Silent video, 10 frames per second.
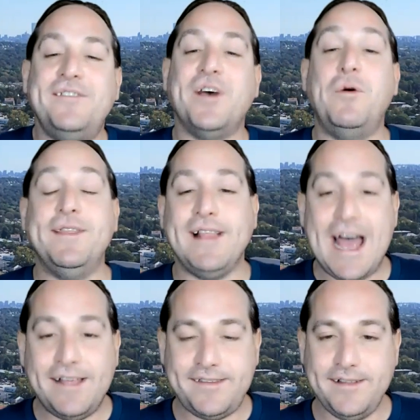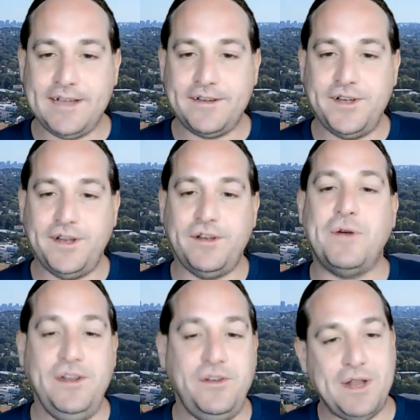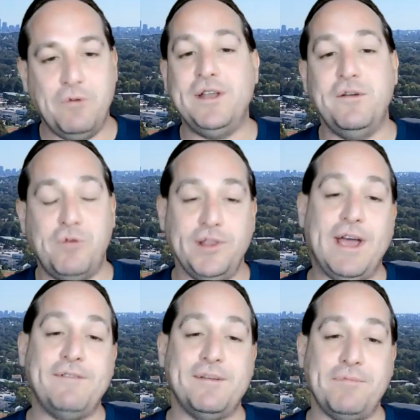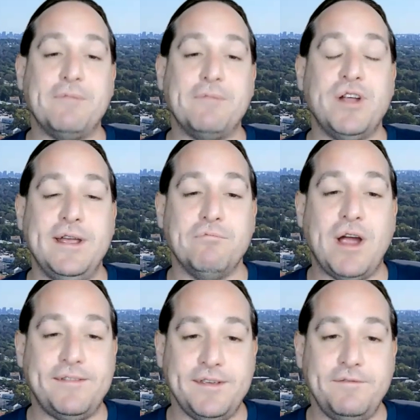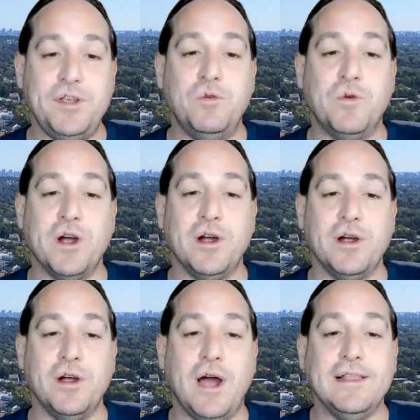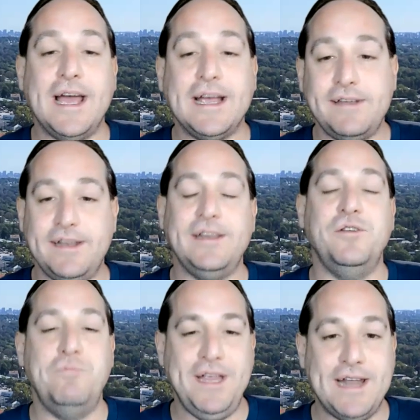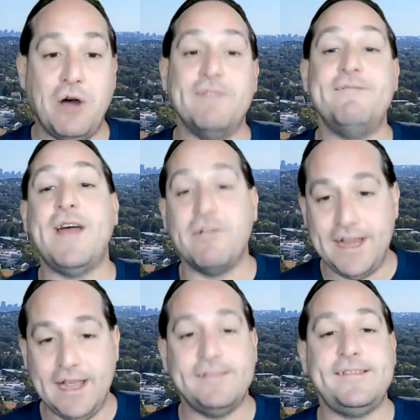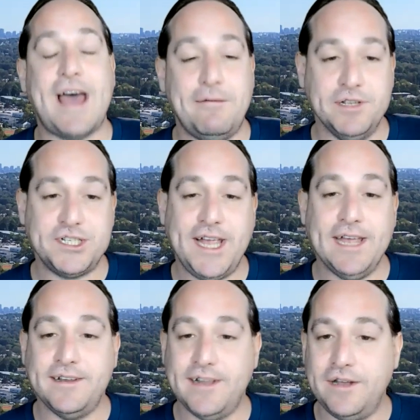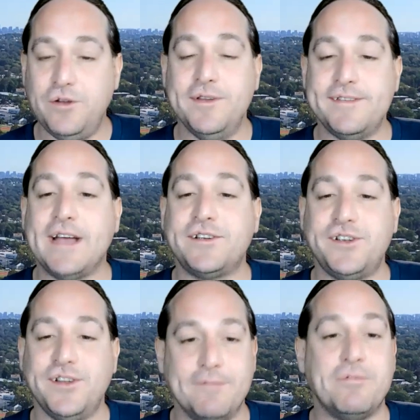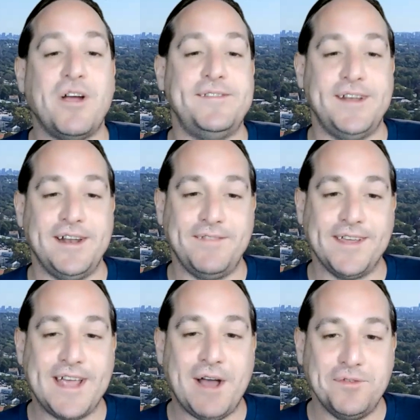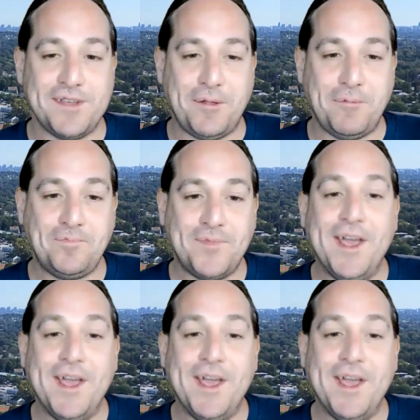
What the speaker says: So in the last election in 2021, you pulled off something pretty impressive. You were elected and you beat out a very established candidate who is actually the president of the council.